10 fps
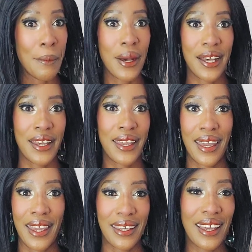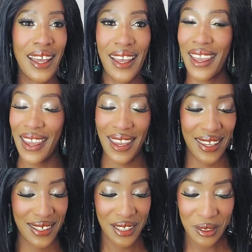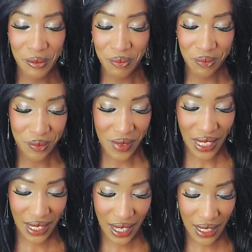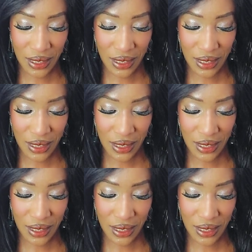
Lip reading: But hey, yeah,